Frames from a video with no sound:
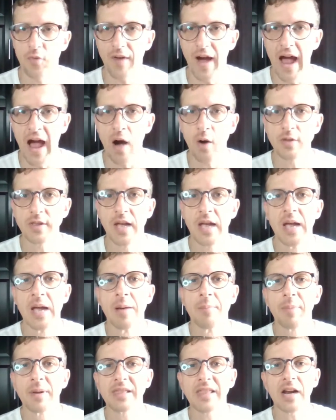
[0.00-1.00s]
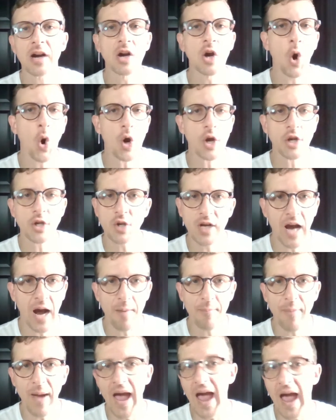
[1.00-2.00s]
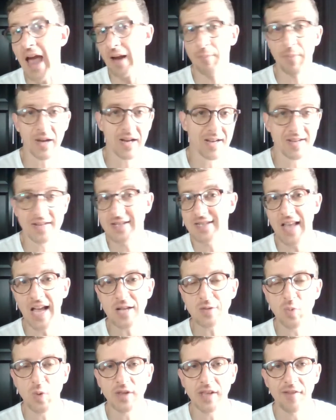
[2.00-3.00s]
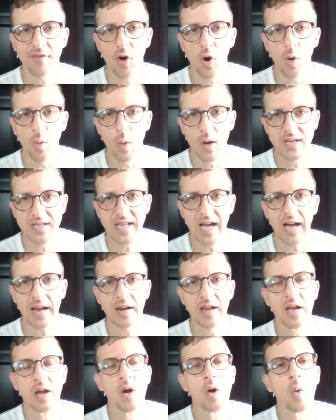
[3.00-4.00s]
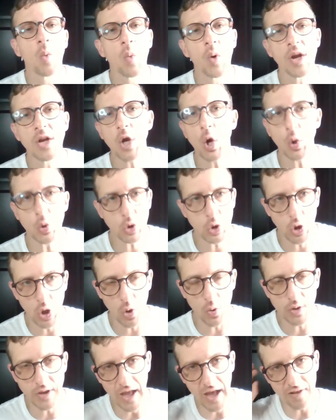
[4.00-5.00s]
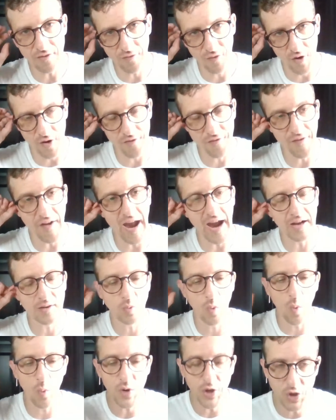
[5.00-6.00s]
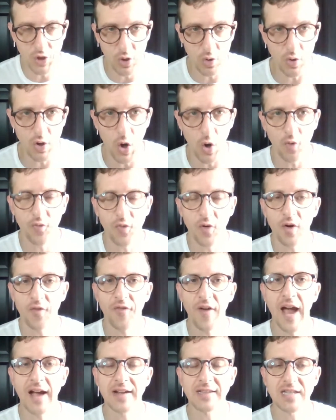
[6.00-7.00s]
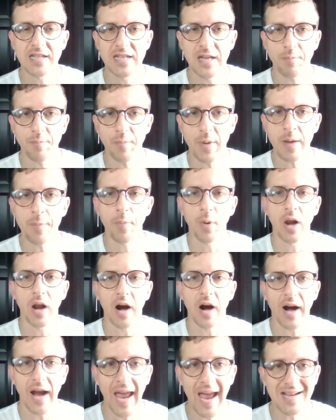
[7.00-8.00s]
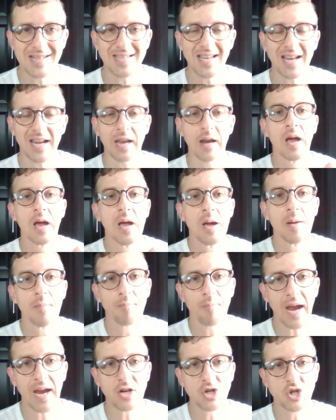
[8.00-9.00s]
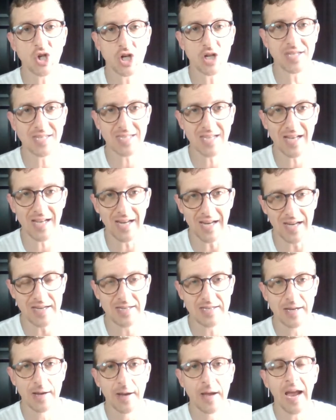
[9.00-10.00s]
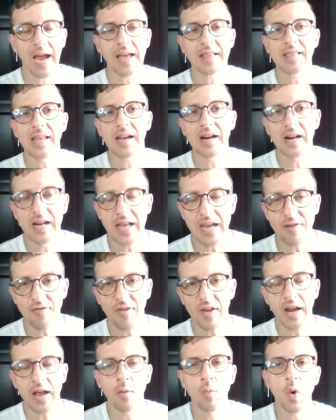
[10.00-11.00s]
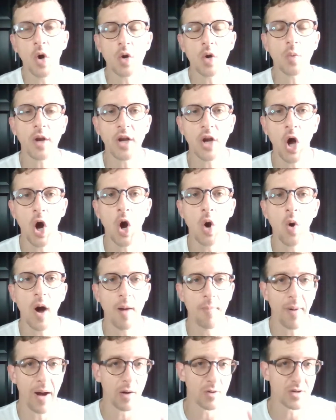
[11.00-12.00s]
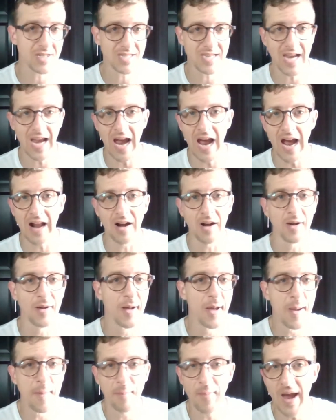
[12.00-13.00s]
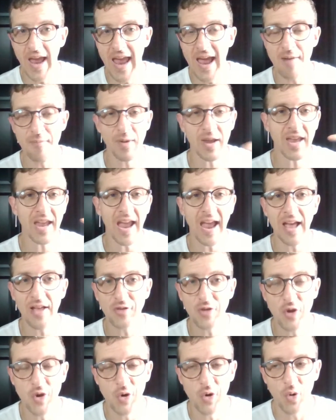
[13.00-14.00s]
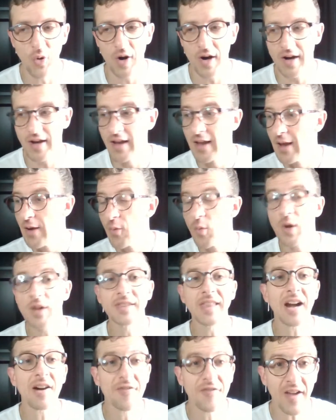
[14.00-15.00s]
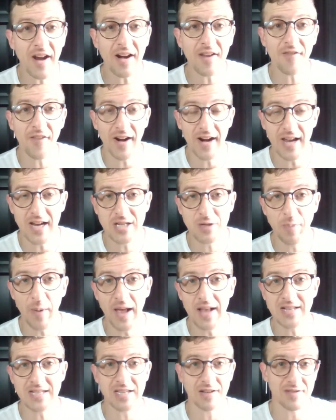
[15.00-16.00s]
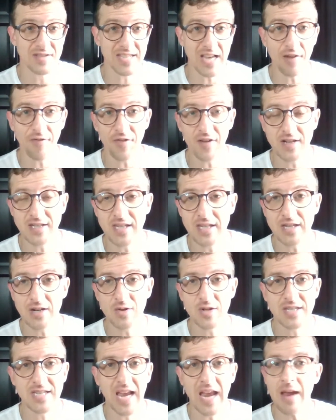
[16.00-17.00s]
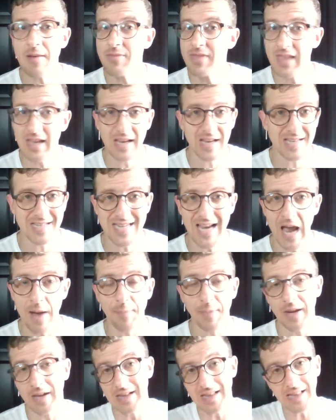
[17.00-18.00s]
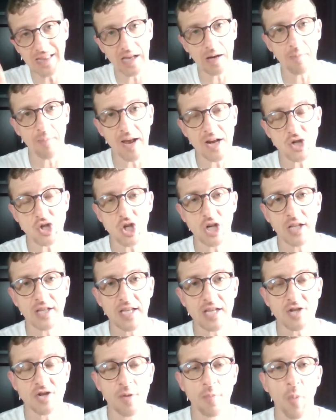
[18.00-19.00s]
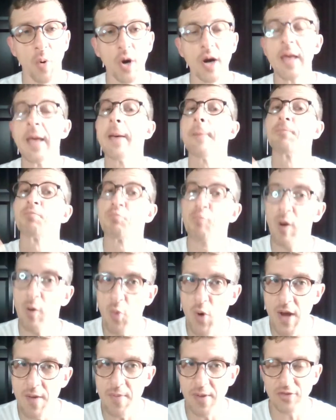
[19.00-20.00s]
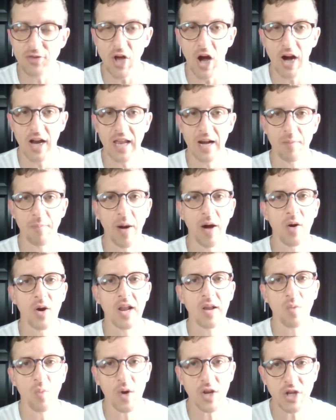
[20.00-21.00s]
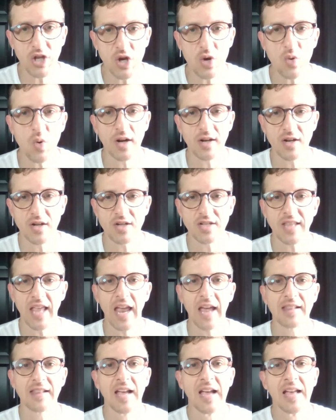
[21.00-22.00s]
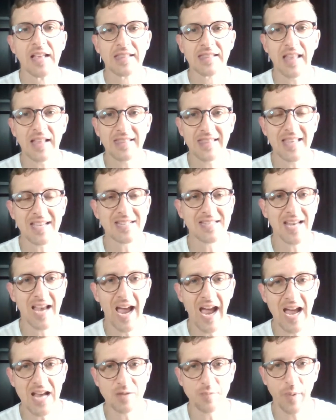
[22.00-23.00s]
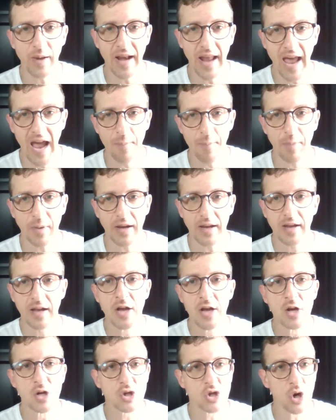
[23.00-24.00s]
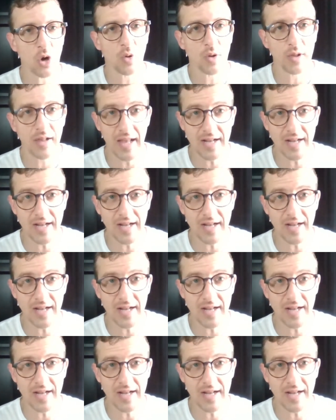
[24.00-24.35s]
move out, but they're going to come back because that's what they've always done. We don't know that for a fact. What we do know for a fact is that people are exiting major cities and they're leaving. And what do we know about Seattle, Miami, and New York? Well, they're very, very expensive. San Francisco, same thing is happening. They didn't mention it in this report, but we've been talking about it, and we do understand that this has been happening. So